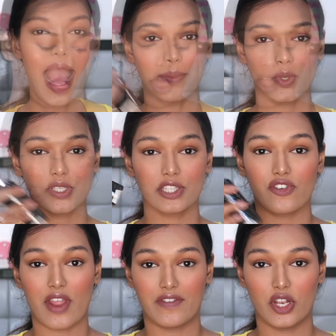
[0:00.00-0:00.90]
I'm using
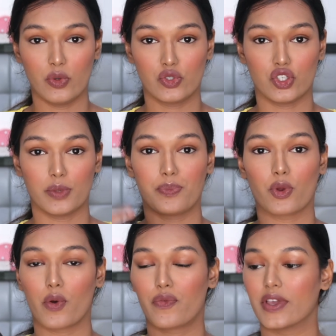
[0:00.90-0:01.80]
the Revolution
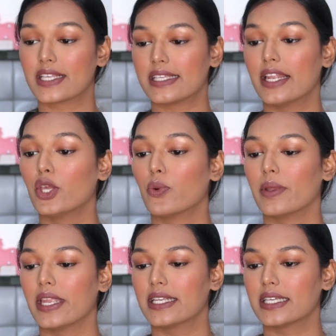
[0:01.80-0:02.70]
Pro Fix
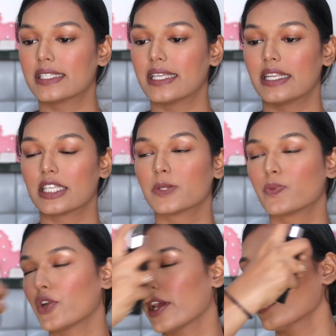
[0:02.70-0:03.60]
Illuminating Setting
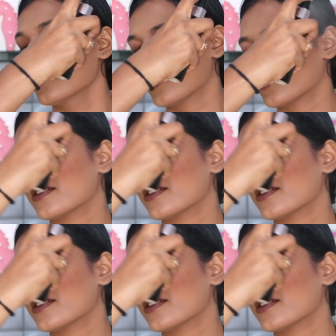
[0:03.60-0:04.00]
Spray.